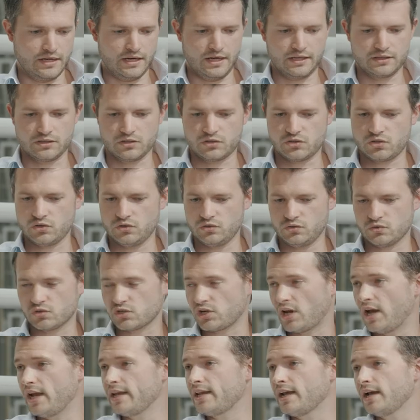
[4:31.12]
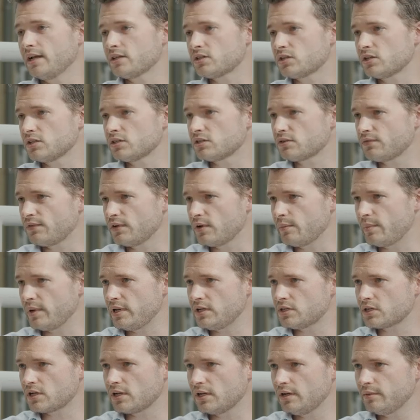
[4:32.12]
you had the two side hatches for the
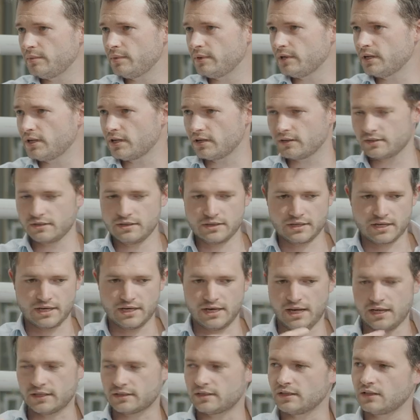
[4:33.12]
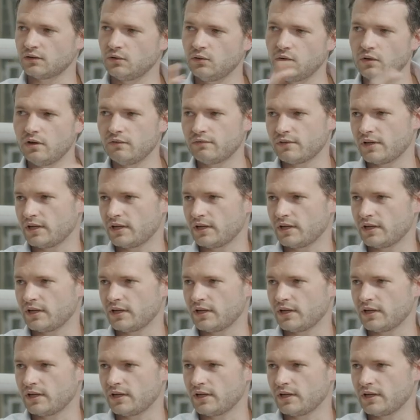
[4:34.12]
beach club, and, and connecting all of